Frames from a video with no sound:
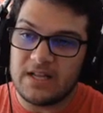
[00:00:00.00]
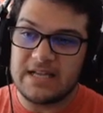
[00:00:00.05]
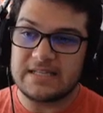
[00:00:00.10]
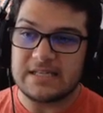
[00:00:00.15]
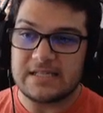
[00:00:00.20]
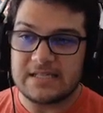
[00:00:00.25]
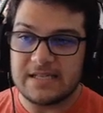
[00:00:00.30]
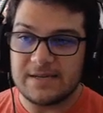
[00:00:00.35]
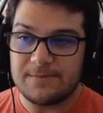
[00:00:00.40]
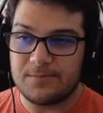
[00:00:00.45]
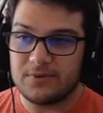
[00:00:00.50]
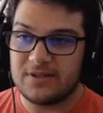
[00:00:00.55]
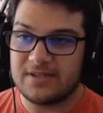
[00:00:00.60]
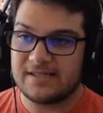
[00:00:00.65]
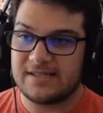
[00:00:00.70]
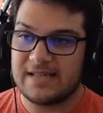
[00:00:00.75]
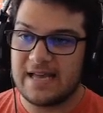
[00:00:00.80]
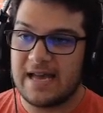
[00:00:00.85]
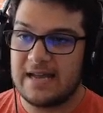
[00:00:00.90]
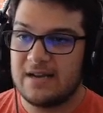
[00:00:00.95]
It's as simple
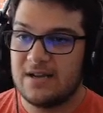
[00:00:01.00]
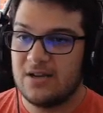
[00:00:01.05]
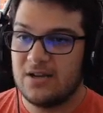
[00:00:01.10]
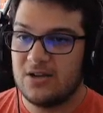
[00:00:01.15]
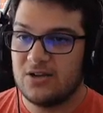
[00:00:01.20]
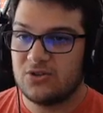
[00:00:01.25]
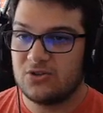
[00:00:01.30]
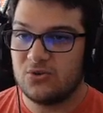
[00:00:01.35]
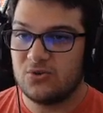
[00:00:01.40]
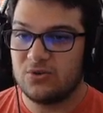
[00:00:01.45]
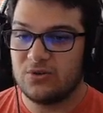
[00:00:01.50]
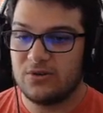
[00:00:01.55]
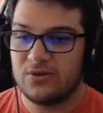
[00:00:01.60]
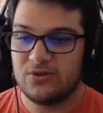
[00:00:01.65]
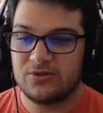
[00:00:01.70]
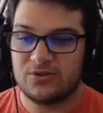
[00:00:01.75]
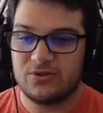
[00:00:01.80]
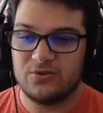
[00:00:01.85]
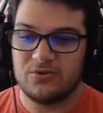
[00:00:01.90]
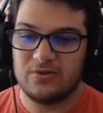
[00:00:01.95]
as that. Too
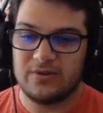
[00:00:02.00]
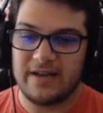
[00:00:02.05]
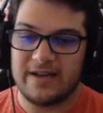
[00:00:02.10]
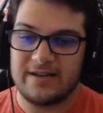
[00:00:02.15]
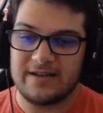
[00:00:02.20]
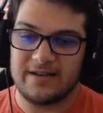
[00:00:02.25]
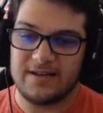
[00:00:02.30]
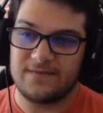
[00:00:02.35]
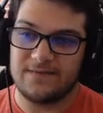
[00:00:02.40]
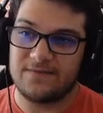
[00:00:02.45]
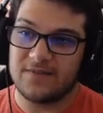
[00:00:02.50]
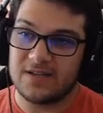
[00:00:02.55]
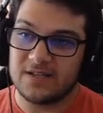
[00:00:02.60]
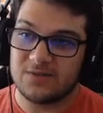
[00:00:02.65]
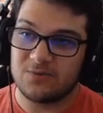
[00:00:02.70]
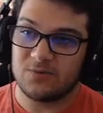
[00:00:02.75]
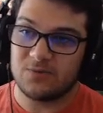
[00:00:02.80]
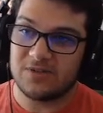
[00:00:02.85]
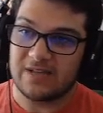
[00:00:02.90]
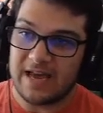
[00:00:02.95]
little, too late. If
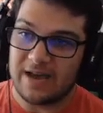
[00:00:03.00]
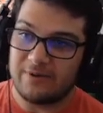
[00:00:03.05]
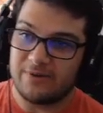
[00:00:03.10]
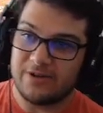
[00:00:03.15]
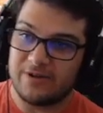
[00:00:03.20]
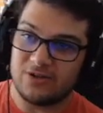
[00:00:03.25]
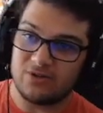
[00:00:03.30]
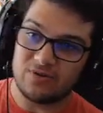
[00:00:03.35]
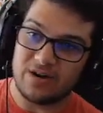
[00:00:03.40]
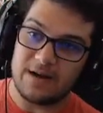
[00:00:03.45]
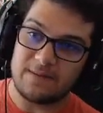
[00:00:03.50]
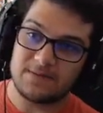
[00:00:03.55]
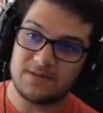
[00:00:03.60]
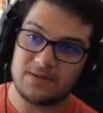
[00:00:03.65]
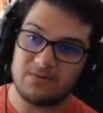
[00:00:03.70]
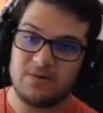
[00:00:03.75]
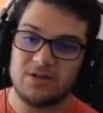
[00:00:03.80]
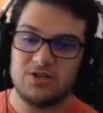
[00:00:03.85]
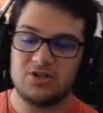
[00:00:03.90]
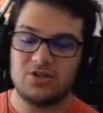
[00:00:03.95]
this was how he dropped